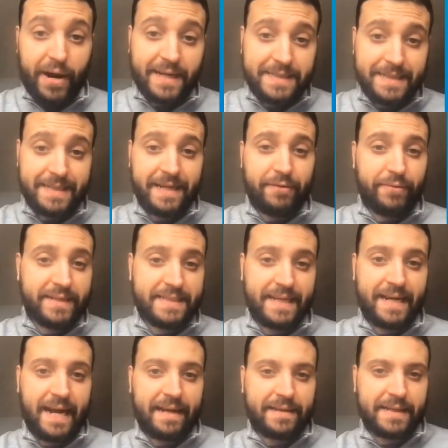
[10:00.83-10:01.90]
prices
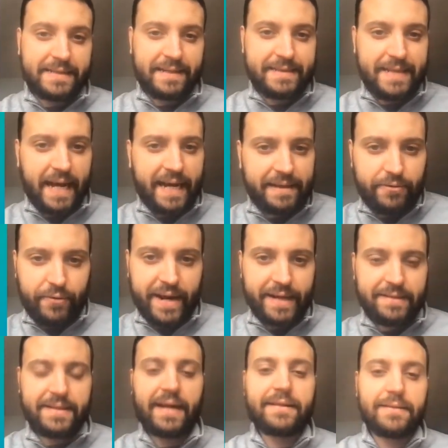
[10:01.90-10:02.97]
increasing at a slight
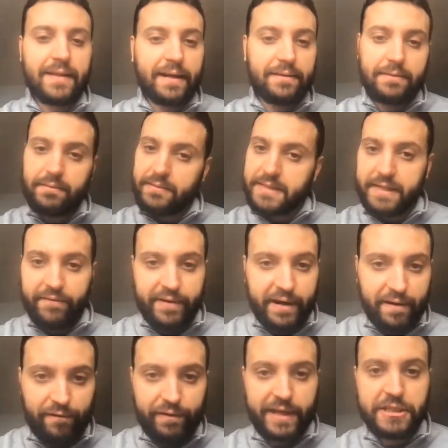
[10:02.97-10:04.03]
rate, not
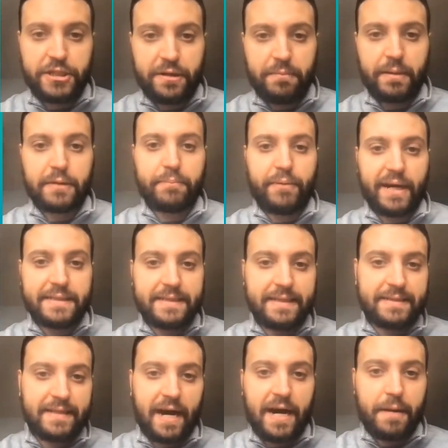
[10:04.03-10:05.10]
severe inflation, but
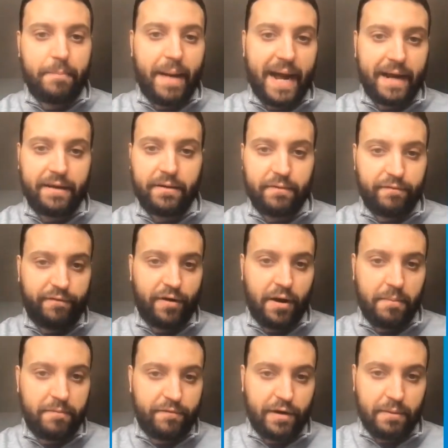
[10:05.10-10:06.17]
prices are back
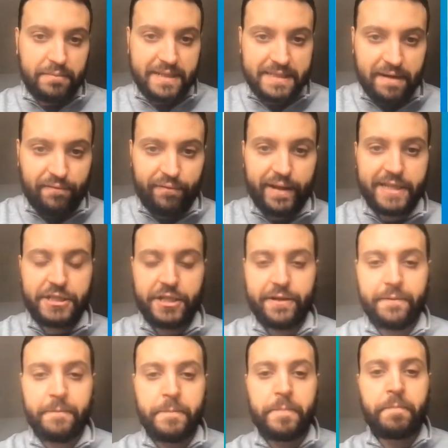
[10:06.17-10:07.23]
from
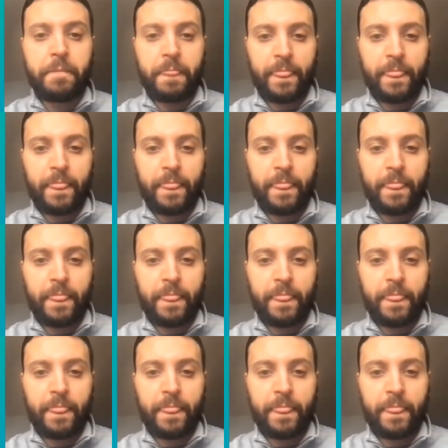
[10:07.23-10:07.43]
disinflation,